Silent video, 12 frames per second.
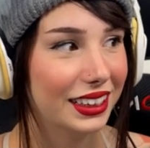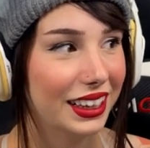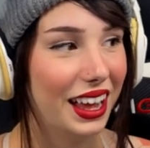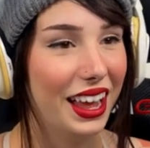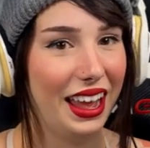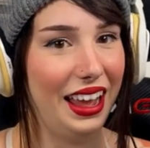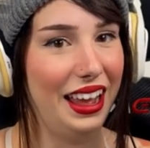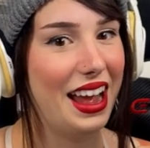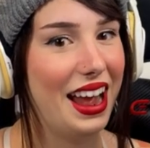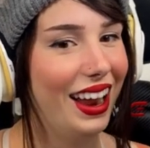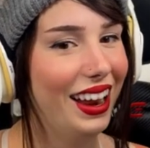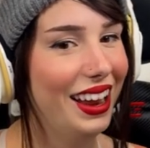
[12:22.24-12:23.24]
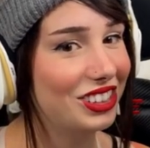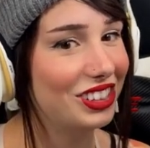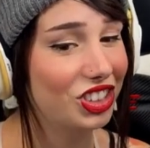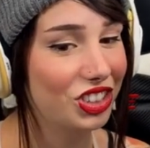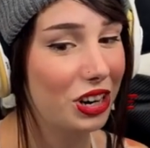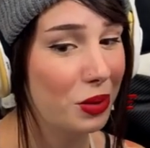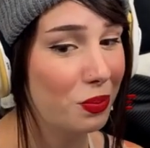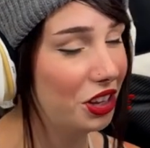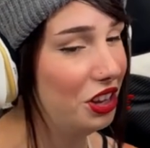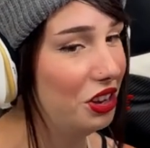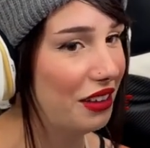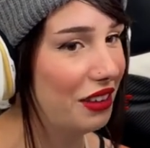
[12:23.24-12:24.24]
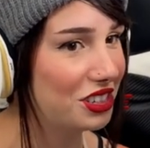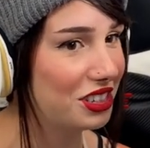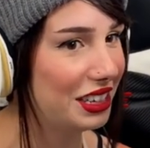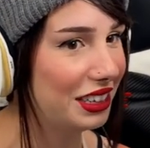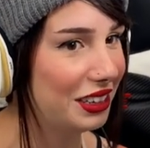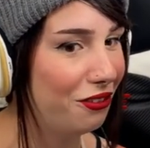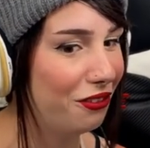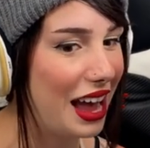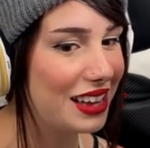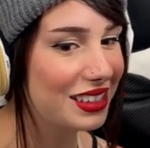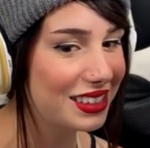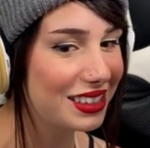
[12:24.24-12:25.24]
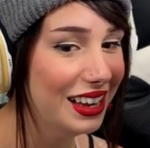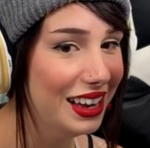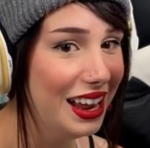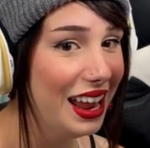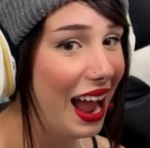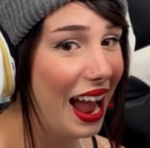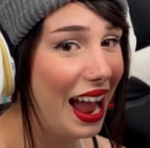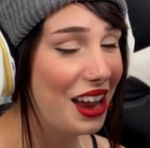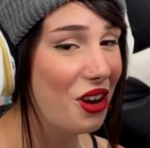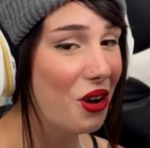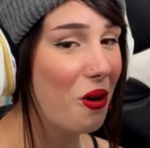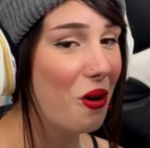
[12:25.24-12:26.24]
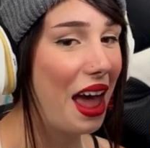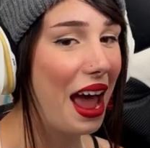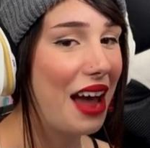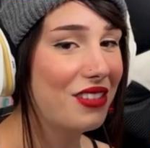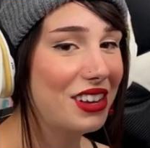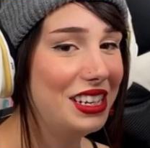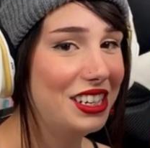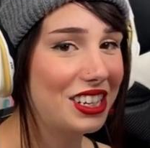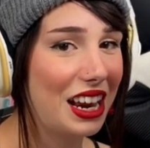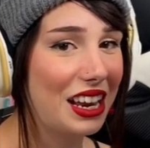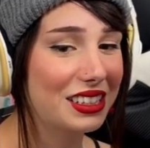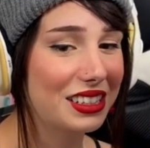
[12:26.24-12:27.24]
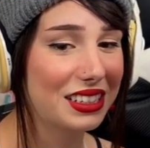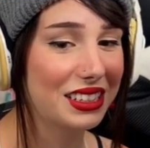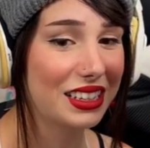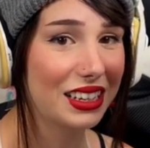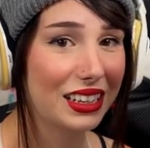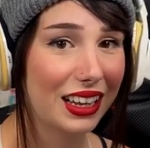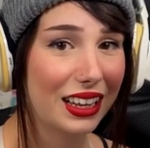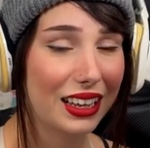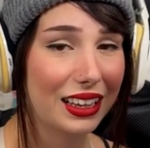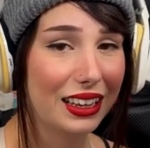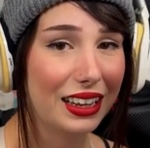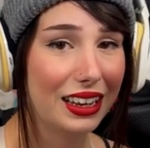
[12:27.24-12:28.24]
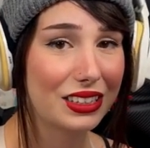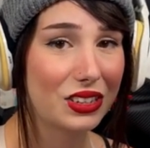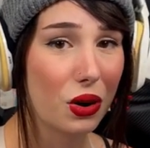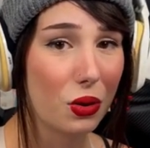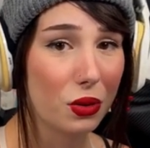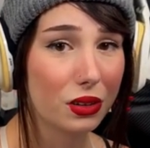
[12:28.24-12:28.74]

Yeah, it's short, but you have to kill it fast. And you won't have any chances. Let's go.